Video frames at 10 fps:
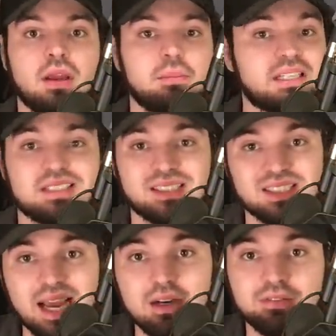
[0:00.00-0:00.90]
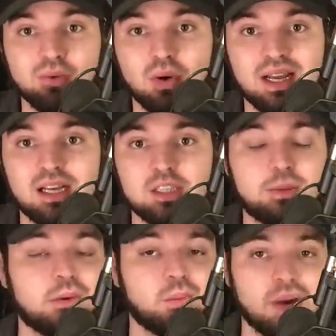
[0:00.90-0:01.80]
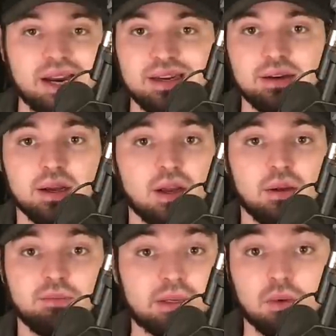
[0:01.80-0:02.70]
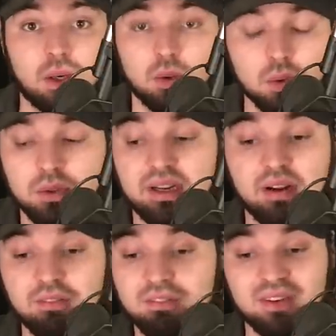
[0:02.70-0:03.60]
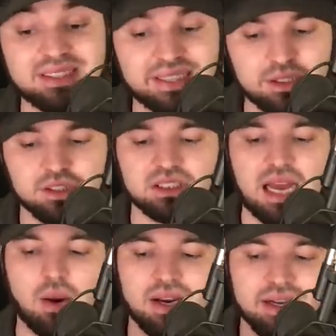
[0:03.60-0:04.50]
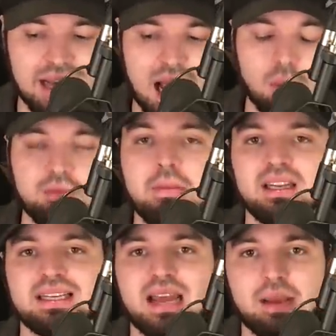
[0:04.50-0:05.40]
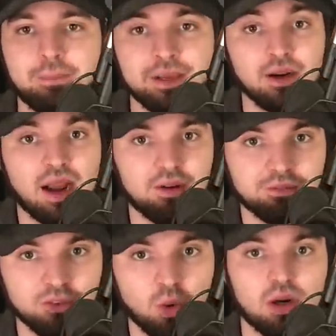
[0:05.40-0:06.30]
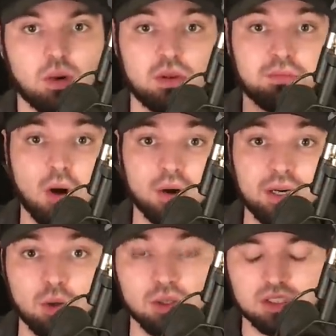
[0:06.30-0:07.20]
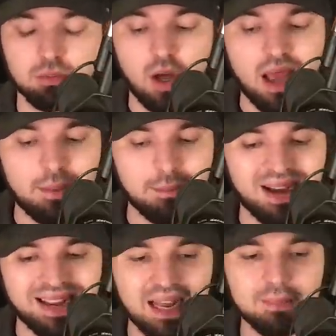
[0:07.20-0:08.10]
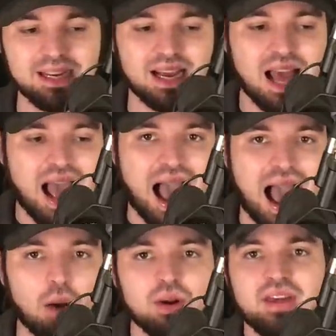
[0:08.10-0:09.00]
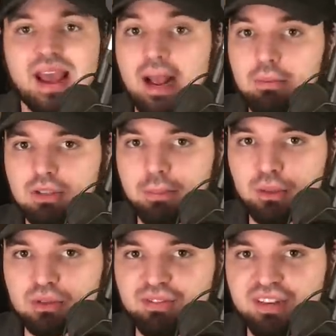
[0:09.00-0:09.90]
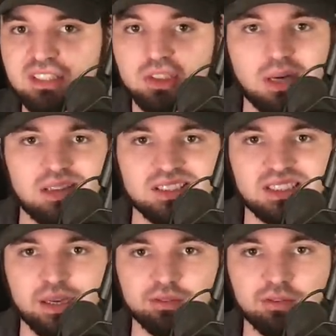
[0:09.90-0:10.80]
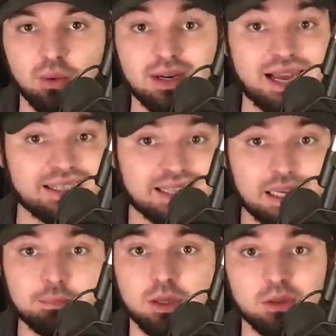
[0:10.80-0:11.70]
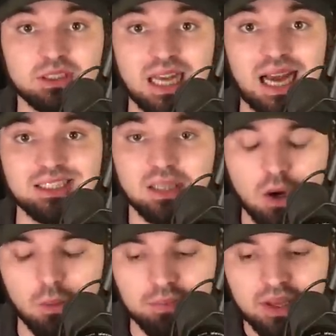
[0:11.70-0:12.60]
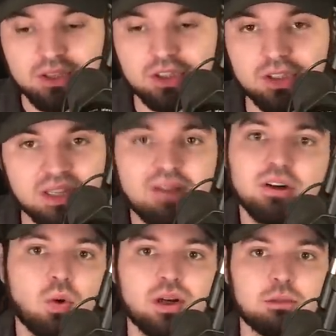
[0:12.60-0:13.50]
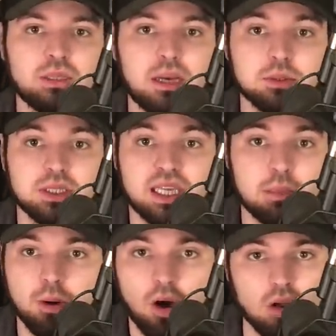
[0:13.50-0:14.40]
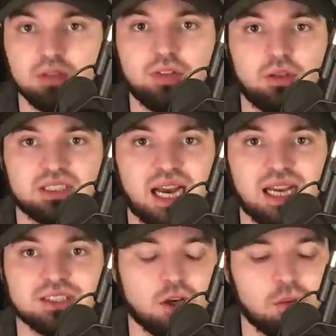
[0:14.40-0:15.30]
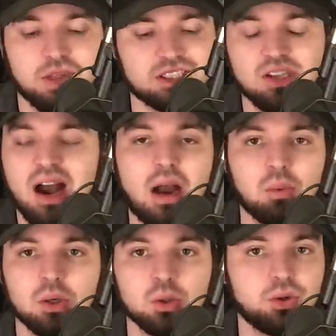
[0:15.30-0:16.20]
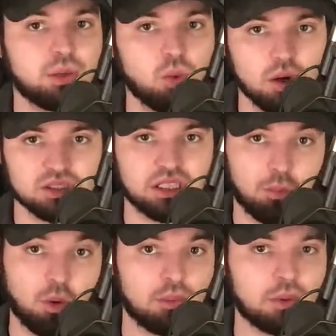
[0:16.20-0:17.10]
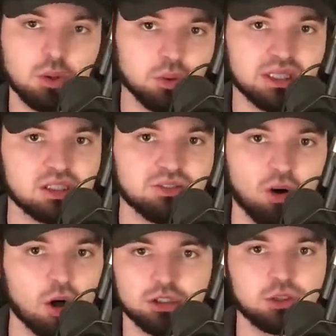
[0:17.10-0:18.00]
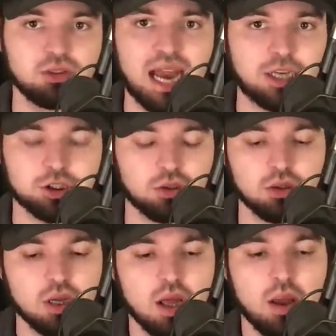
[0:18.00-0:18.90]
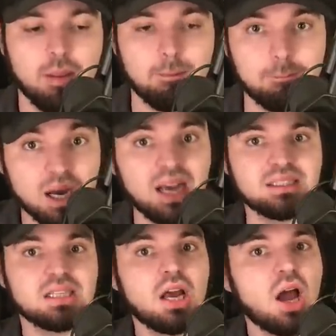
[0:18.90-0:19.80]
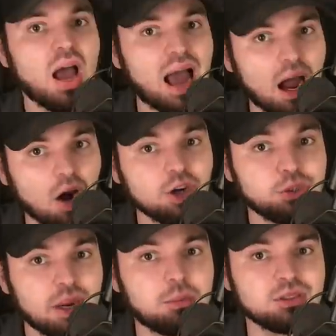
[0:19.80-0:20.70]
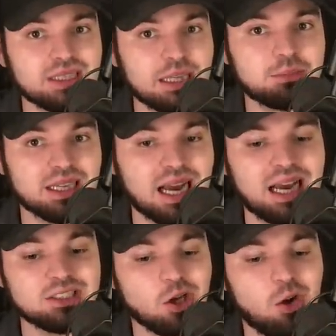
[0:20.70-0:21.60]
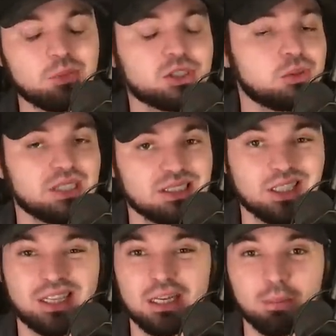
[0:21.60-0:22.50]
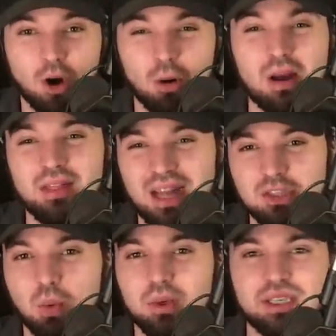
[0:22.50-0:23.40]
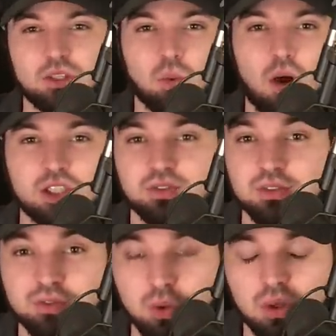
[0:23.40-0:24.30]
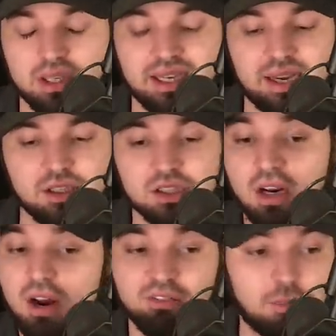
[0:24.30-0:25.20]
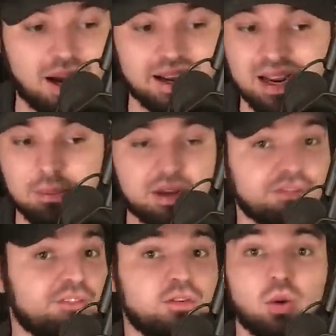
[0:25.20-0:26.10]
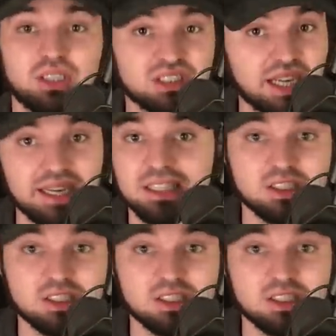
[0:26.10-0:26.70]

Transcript: because the state of Florida has been raided via recruiting for years now, and now with Billy Napier at Florida, with Mario Cristobal at Miami, how are they able to build defense around the state of Florida and keep those guys home? You're never going to be able to keep all of those guys home. That's not how recruiting works anymore. Recruiting is far too national. But how are you able to keep the guys home that you need to keep home? And that's what we need to watch for the Florida Gators, for Miami, for Florida State. It's